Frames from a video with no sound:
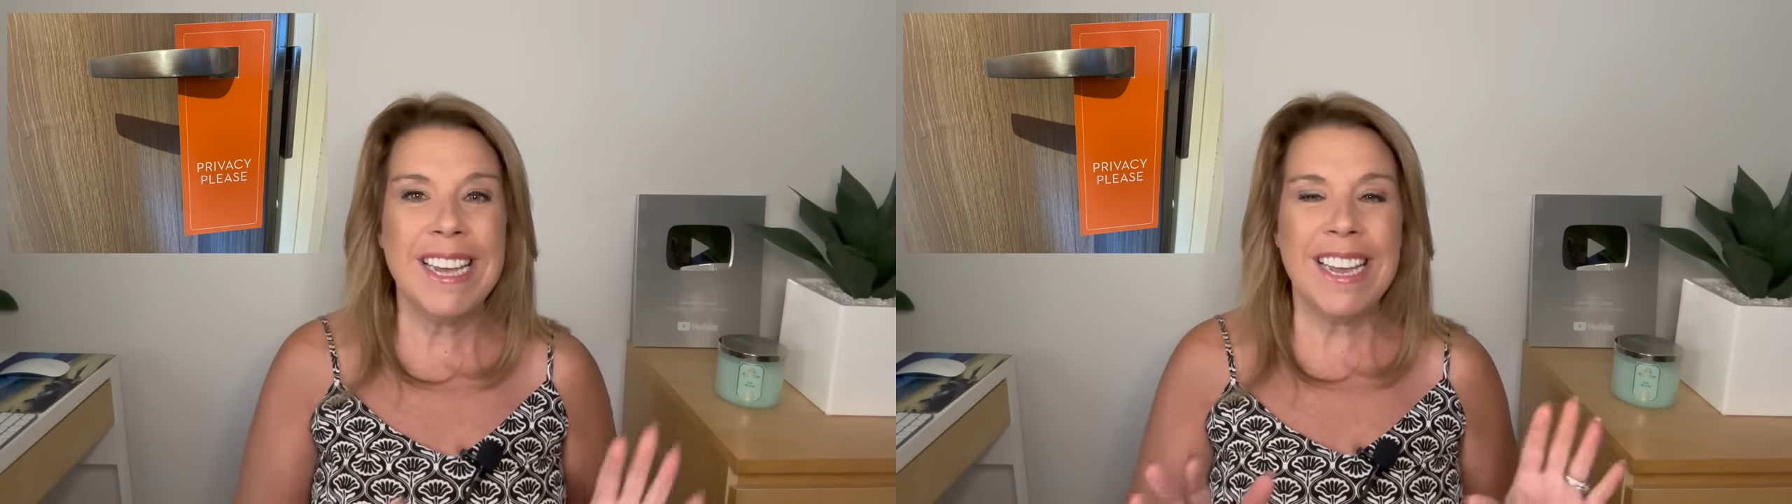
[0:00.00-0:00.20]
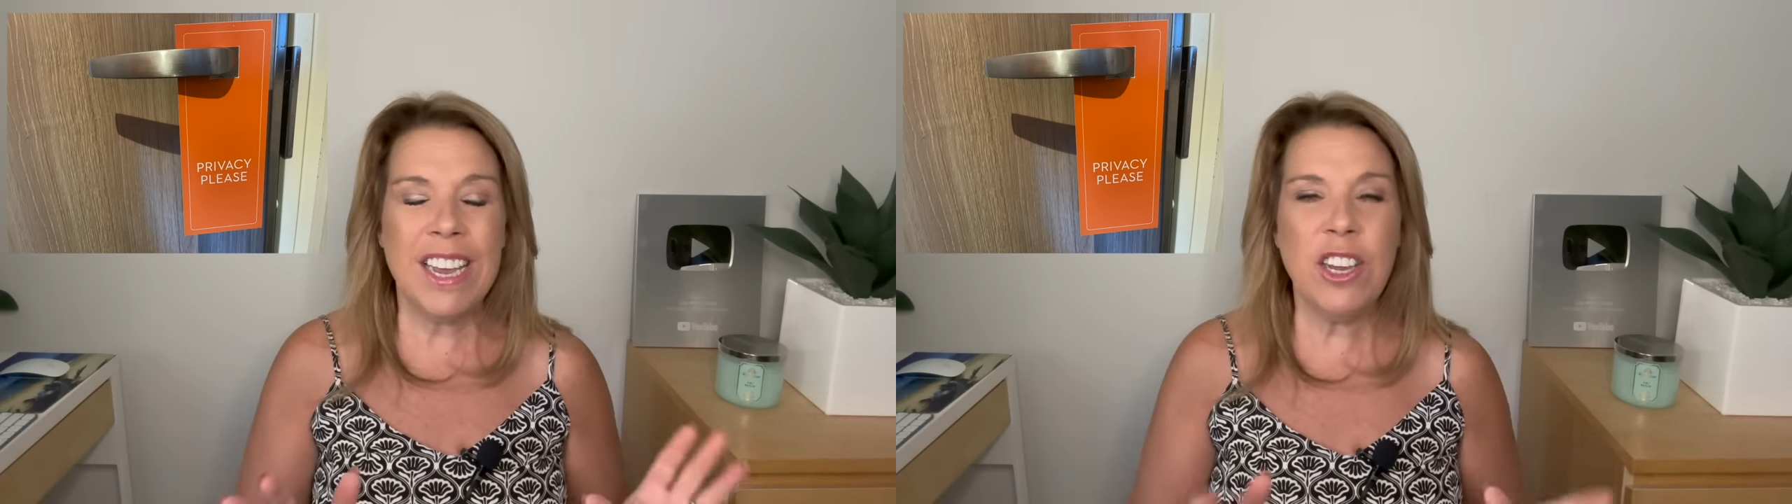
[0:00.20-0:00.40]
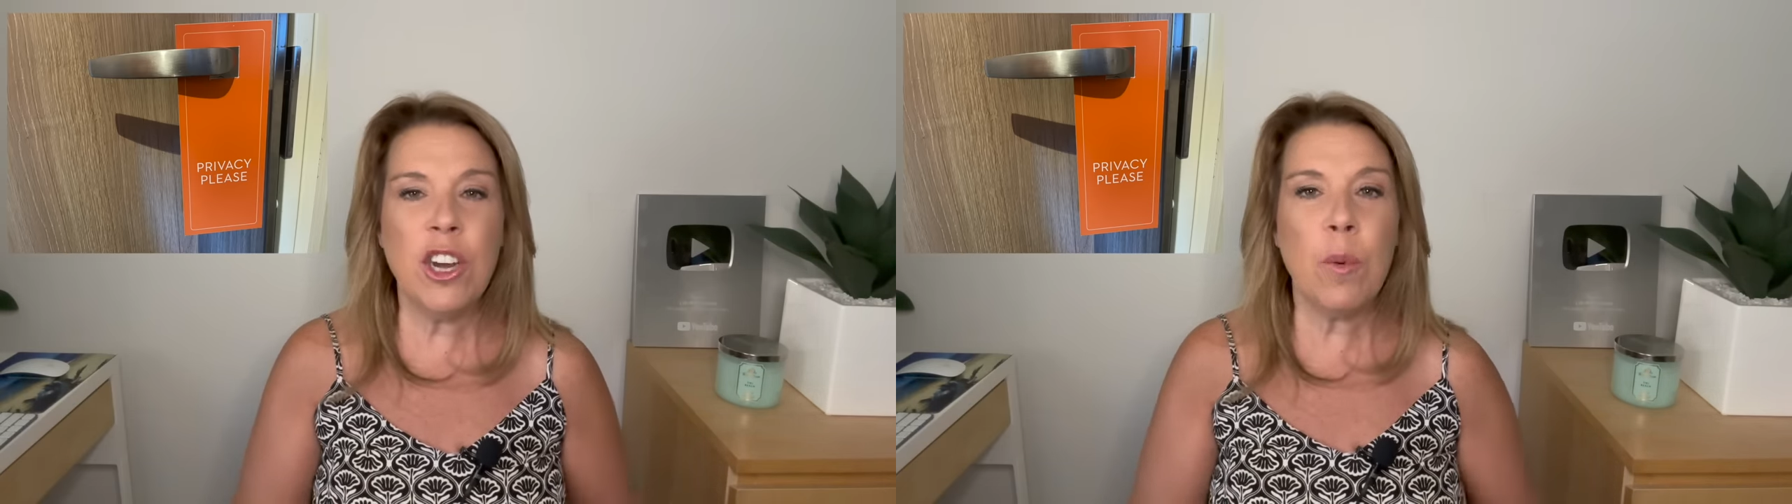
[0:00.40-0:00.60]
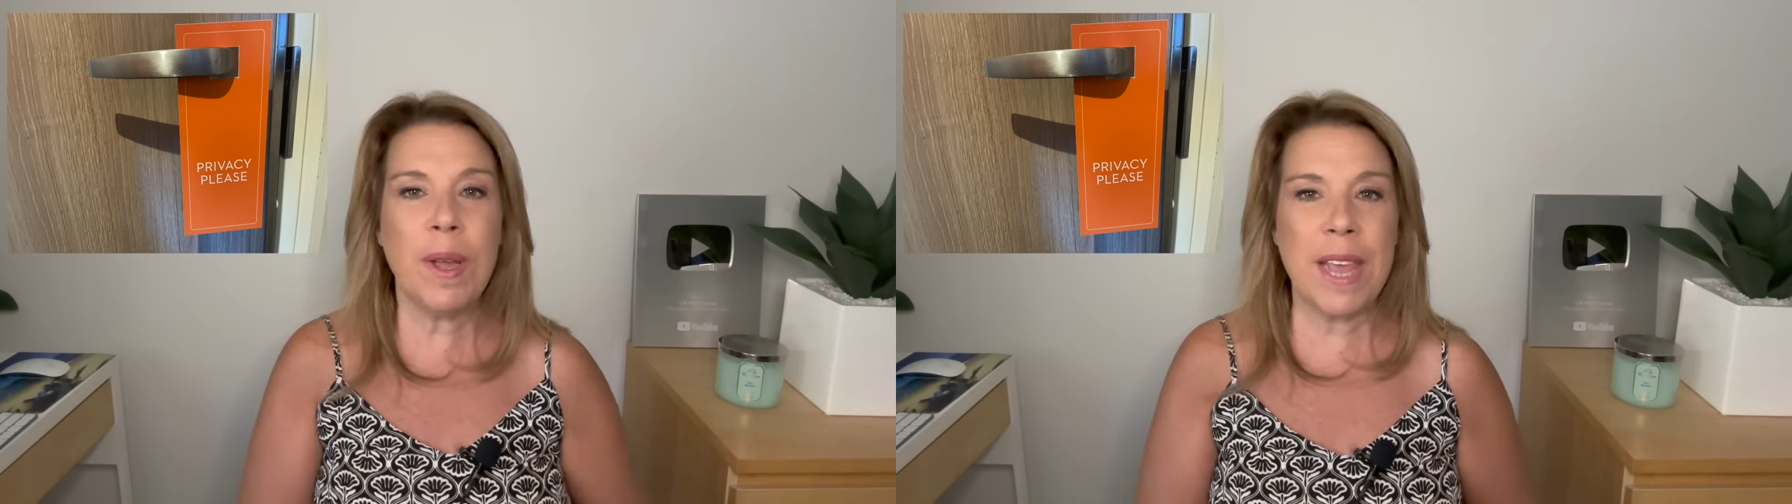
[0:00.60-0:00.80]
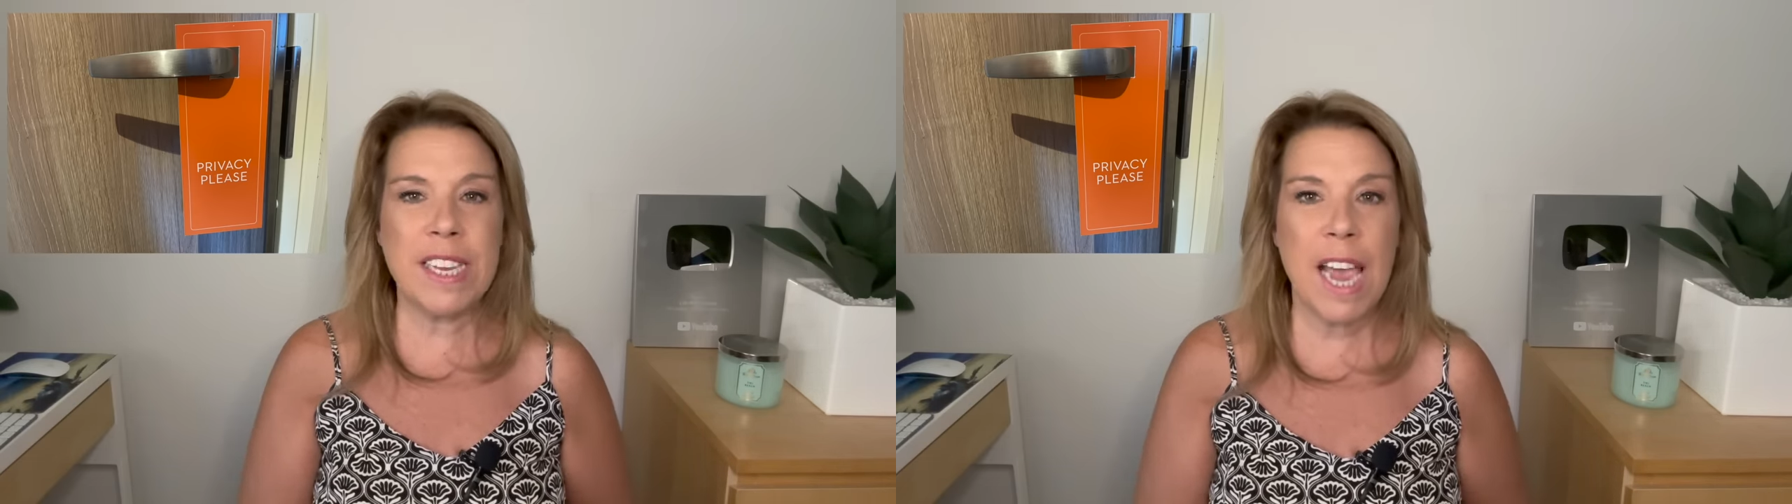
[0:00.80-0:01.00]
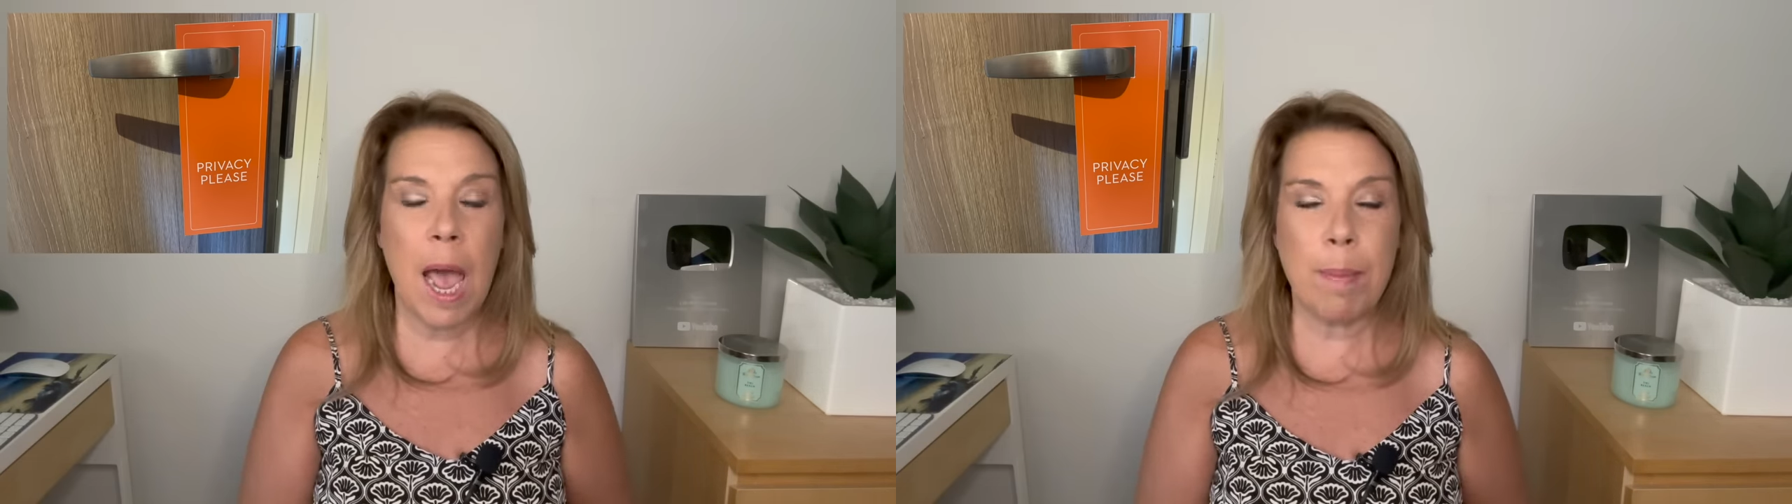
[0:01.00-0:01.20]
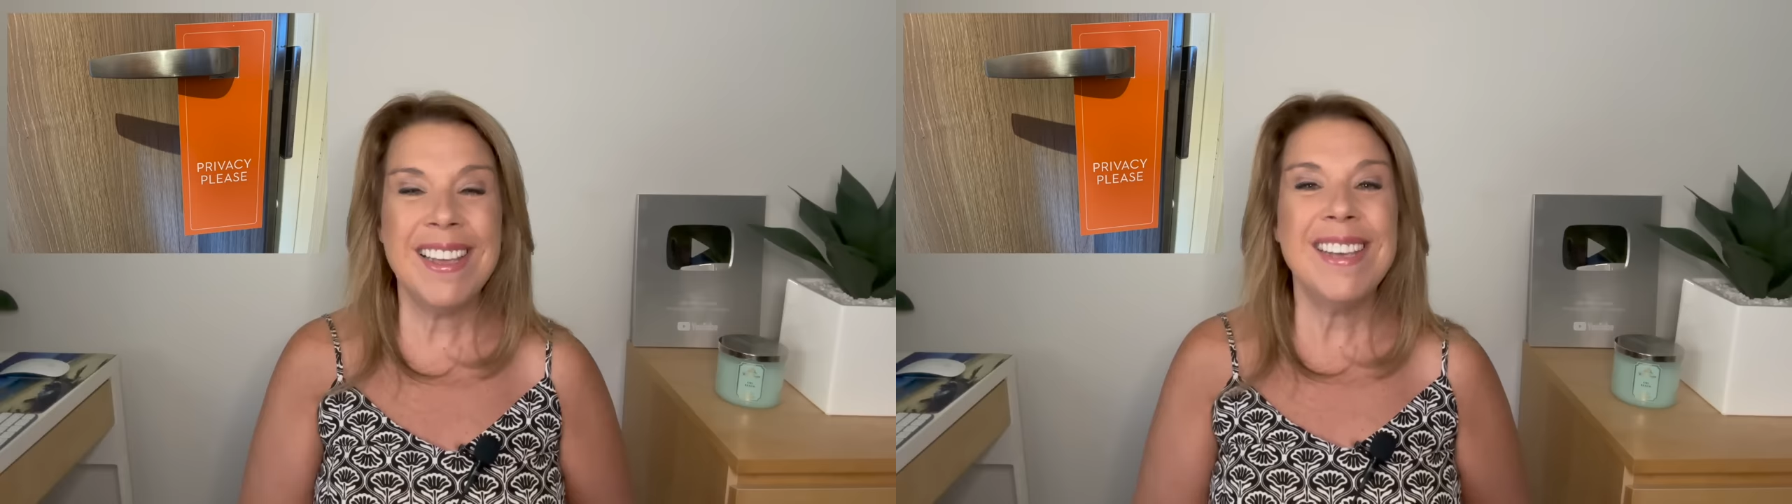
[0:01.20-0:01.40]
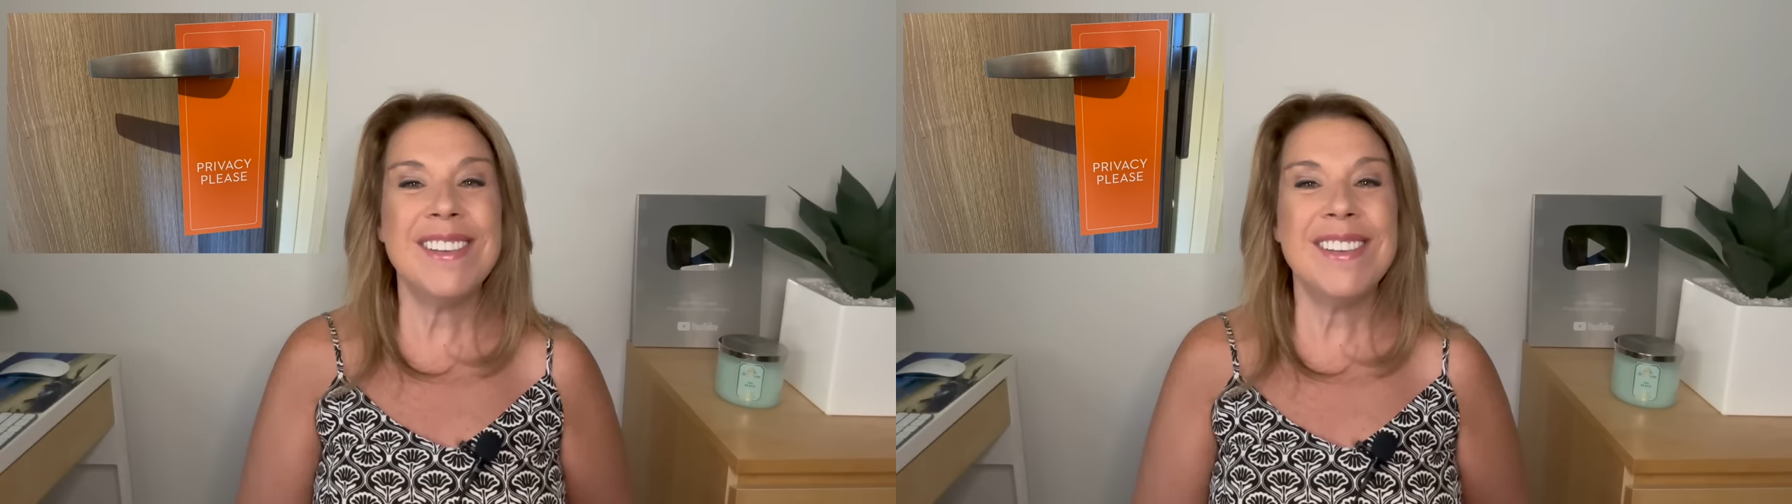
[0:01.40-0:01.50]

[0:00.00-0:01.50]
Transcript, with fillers: You don't want that to happen.